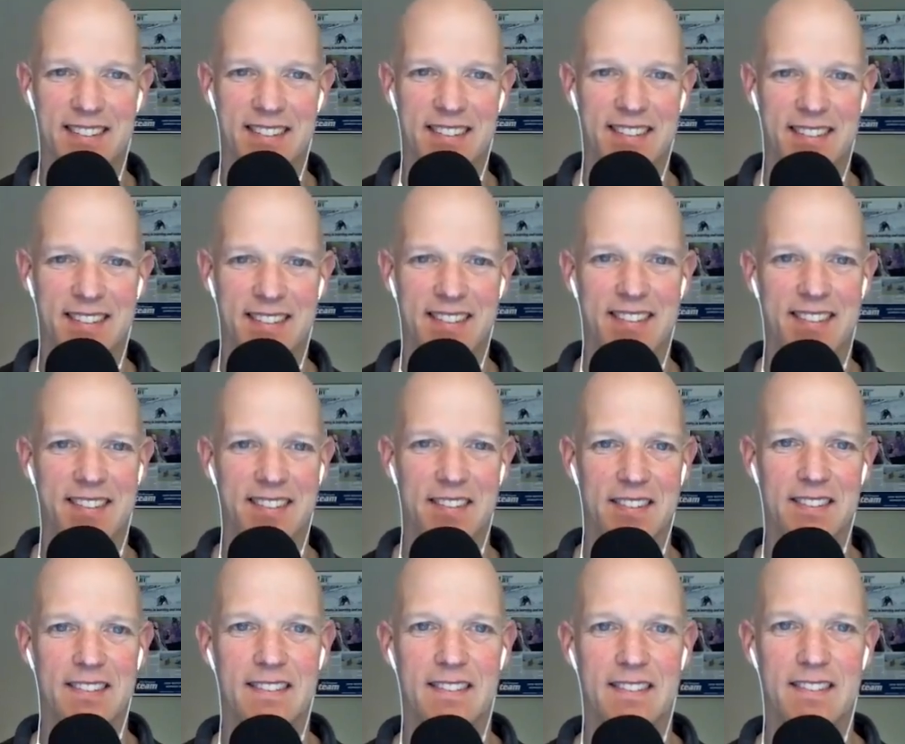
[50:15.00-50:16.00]

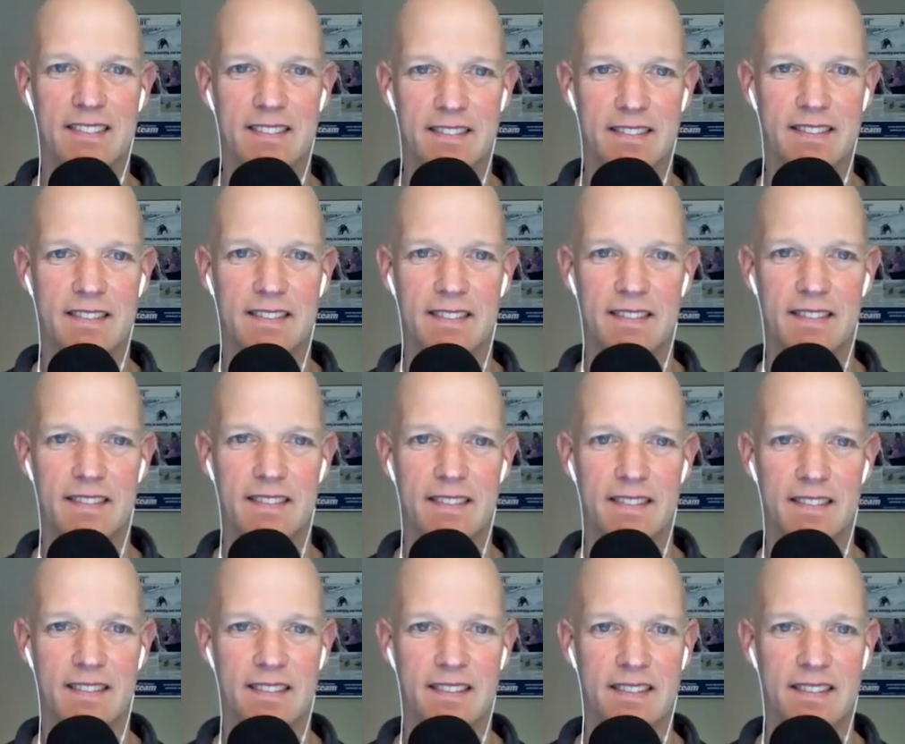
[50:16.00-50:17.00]

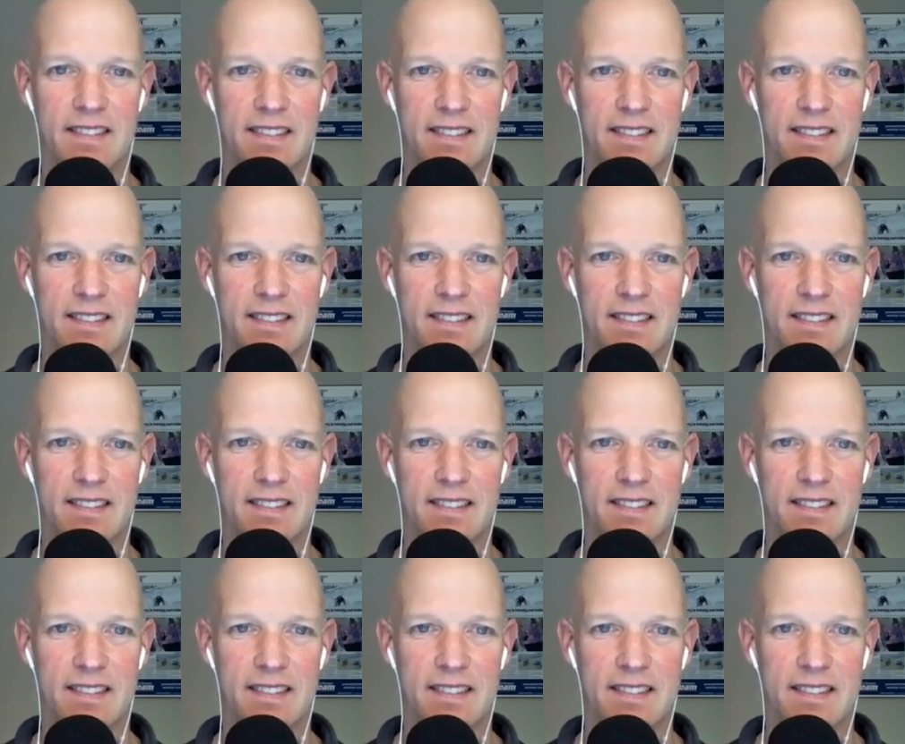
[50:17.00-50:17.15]
The person shown says nothing.